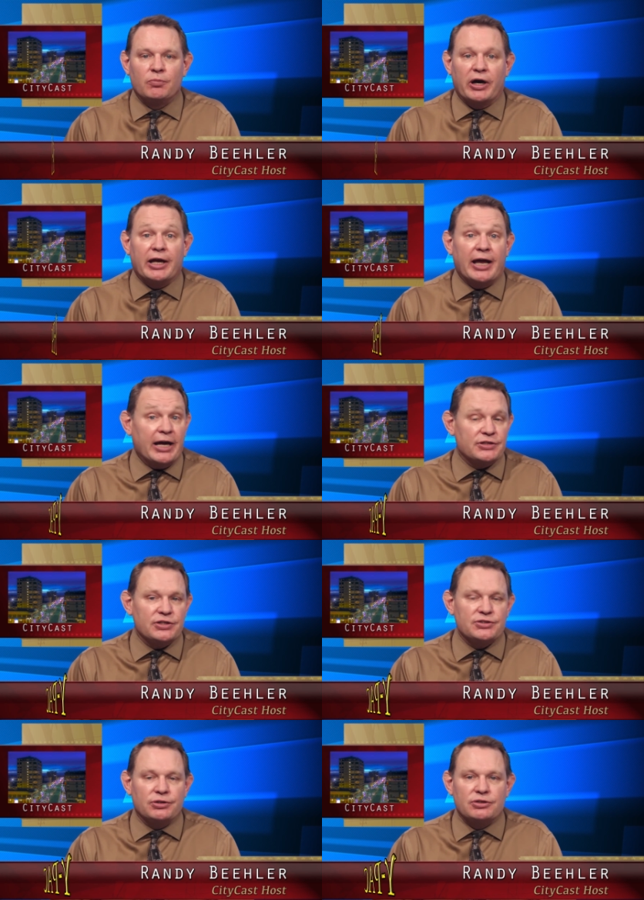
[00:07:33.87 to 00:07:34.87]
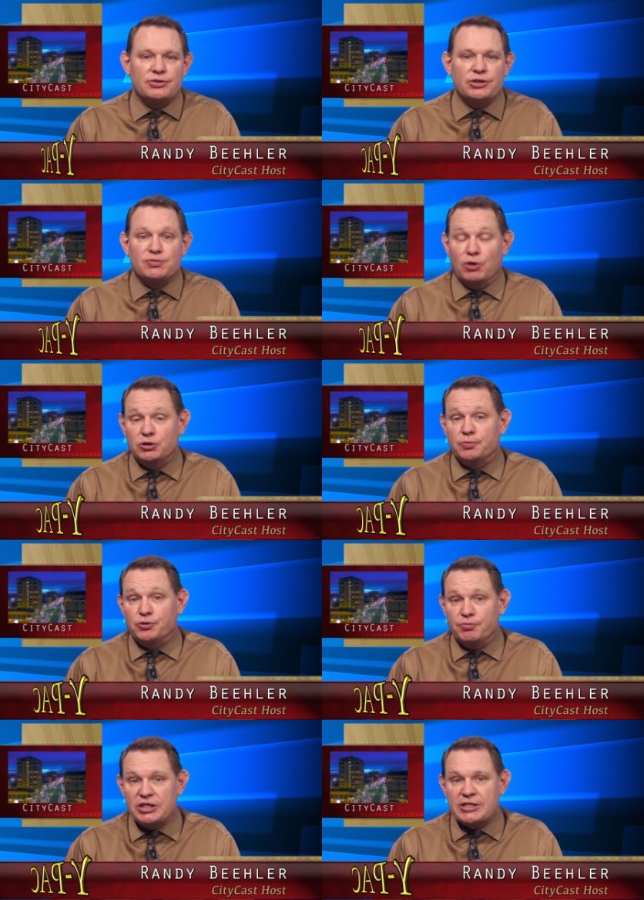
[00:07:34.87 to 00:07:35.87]
by accessing the city's
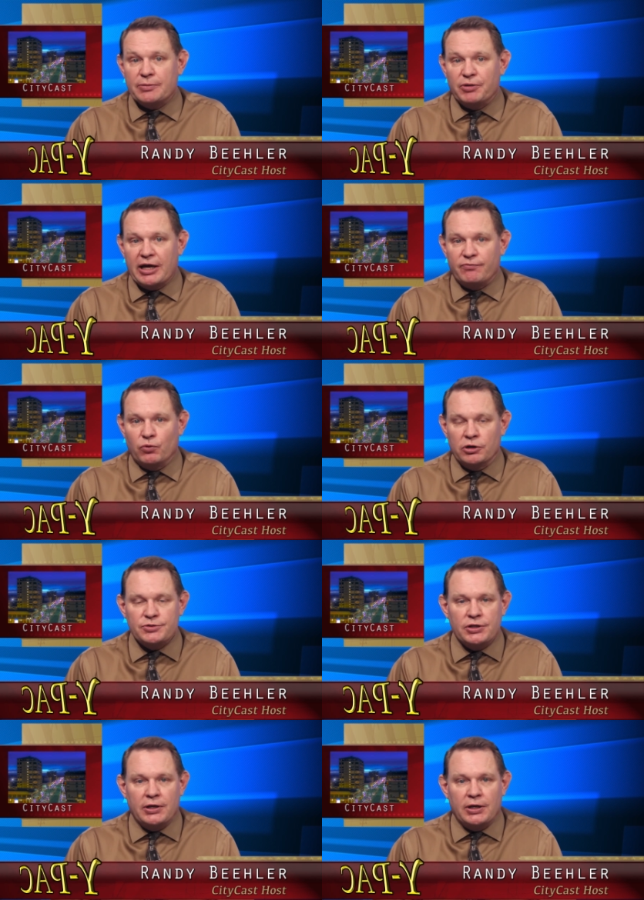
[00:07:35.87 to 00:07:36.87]
multiple media platforms.